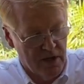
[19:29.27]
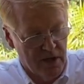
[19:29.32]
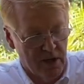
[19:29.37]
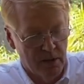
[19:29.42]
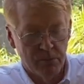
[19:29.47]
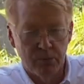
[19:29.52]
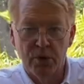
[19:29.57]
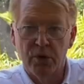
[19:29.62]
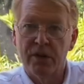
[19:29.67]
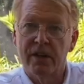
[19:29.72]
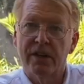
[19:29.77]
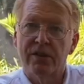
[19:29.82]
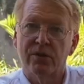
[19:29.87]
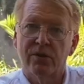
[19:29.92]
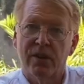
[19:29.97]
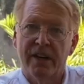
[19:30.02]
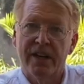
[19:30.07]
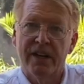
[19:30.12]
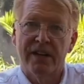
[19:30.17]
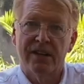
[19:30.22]
put a
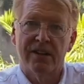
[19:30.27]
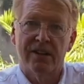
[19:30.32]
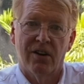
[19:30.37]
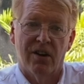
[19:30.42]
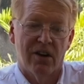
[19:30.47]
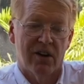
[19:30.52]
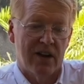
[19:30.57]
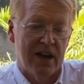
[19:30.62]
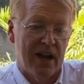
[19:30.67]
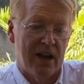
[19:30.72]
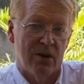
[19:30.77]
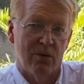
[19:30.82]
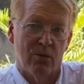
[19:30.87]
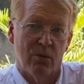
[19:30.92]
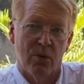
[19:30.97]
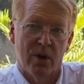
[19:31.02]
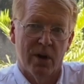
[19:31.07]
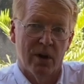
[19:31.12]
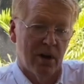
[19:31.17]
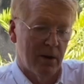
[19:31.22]
train car out
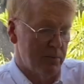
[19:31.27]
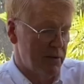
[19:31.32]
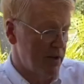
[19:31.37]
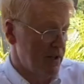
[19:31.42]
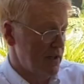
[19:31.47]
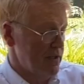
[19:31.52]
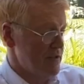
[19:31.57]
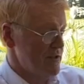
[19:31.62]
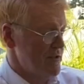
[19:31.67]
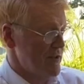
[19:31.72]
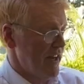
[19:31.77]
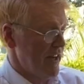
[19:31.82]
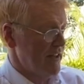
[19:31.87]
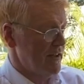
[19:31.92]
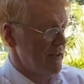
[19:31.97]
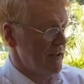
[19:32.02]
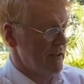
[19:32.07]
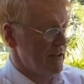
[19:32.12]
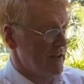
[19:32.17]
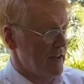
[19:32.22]
where I'm going to detect
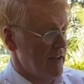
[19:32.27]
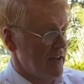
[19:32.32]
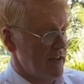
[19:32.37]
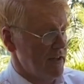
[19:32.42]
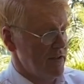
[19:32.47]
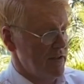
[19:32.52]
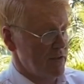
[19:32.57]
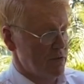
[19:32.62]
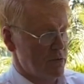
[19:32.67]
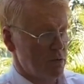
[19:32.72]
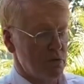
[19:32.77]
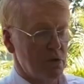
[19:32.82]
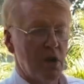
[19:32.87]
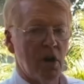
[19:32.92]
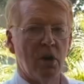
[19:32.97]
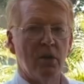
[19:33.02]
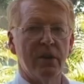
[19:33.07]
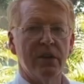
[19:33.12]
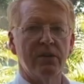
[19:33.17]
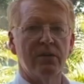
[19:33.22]
it, This will
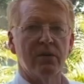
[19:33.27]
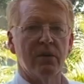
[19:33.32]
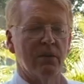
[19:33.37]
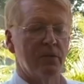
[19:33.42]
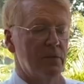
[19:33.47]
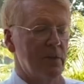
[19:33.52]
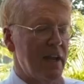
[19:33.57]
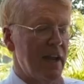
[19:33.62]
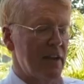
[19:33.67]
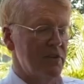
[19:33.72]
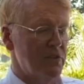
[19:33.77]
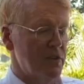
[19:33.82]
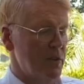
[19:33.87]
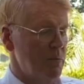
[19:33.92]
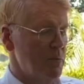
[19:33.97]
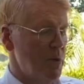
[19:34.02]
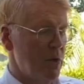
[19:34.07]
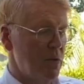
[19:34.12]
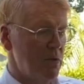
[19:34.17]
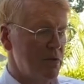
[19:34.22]
go into a flashing
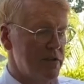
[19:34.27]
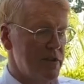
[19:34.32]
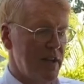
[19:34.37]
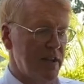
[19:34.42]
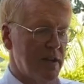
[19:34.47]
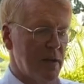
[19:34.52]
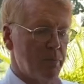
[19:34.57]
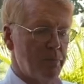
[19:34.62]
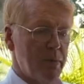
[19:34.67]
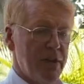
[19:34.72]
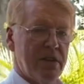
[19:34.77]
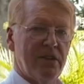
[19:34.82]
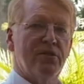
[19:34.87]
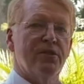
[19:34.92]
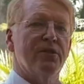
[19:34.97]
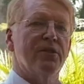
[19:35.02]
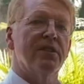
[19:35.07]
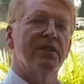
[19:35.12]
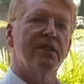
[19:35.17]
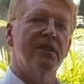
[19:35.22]
mode, take a
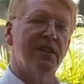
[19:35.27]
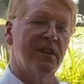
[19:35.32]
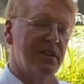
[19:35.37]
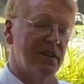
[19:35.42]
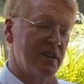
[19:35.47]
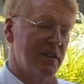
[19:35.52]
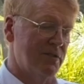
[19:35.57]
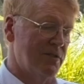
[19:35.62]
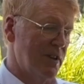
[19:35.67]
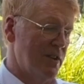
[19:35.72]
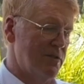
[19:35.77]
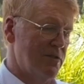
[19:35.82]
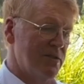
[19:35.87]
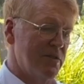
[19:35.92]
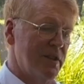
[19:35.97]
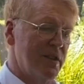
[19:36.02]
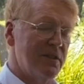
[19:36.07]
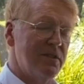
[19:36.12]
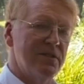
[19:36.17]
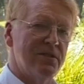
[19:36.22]
picture,
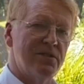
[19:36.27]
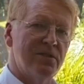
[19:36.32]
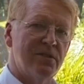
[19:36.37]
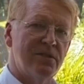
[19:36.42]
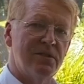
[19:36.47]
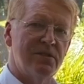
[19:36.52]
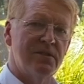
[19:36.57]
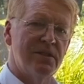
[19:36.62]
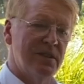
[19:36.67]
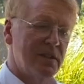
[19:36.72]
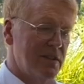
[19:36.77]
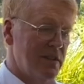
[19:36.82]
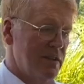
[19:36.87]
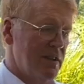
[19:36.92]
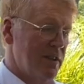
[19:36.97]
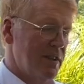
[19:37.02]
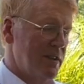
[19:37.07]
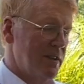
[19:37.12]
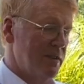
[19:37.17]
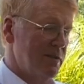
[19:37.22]
essentially a digital
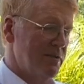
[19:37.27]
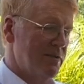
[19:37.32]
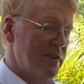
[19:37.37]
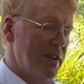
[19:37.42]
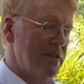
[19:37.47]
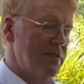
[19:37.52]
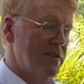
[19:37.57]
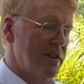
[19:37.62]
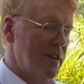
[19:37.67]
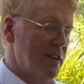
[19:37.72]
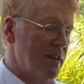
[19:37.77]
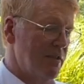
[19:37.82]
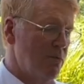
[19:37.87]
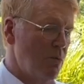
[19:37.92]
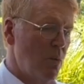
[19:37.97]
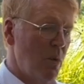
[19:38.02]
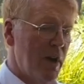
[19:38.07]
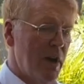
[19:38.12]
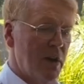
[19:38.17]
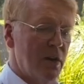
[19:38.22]
sensing of
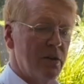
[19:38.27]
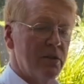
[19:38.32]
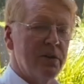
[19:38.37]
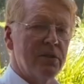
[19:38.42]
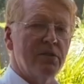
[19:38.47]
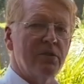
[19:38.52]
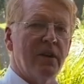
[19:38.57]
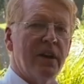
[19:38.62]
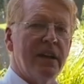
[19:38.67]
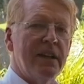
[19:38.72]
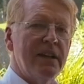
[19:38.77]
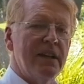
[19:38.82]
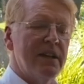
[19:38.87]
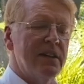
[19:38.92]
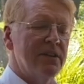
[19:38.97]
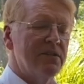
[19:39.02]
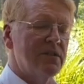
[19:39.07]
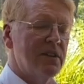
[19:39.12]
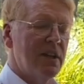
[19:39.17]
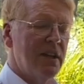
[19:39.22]
where the train
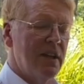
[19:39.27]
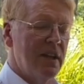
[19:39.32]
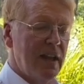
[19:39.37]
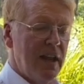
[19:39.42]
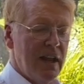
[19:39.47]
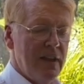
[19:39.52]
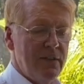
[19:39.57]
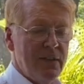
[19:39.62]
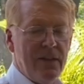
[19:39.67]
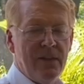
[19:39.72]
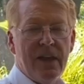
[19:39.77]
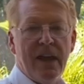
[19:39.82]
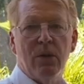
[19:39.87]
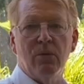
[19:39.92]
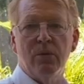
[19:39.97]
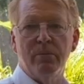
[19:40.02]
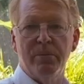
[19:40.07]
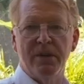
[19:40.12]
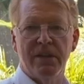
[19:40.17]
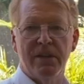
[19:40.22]
is, and then that
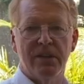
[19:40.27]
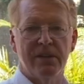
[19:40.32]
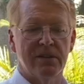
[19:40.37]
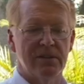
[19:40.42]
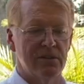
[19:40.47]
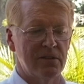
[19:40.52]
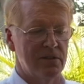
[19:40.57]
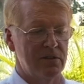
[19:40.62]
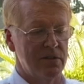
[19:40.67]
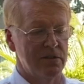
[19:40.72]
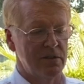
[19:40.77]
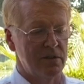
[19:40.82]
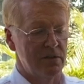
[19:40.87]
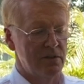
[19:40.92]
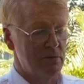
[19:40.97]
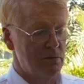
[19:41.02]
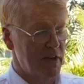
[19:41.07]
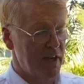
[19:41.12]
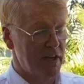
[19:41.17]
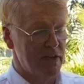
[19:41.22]
will be the
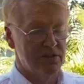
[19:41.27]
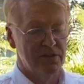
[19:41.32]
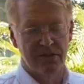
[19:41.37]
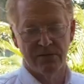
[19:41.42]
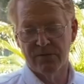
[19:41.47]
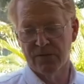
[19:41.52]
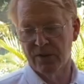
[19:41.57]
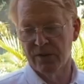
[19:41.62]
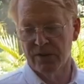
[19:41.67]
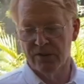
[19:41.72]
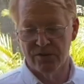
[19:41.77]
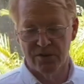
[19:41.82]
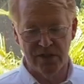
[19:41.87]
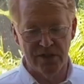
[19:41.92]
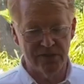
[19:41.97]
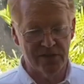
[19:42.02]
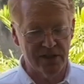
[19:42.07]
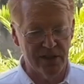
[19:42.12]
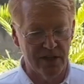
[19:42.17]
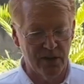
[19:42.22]
range. And for
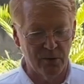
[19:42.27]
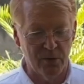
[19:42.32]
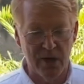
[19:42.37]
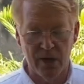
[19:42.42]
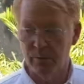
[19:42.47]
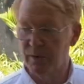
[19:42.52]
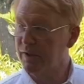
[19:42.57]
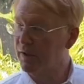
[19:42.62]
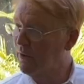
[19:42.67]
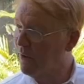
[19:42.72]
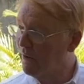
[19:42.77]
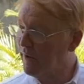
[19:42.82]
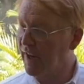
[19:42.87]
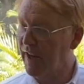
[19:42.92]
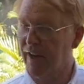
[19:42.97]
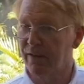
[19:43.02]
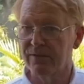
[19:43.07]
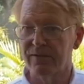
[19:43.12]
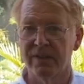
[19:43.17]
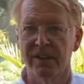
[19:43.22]
G-scale, while we don't have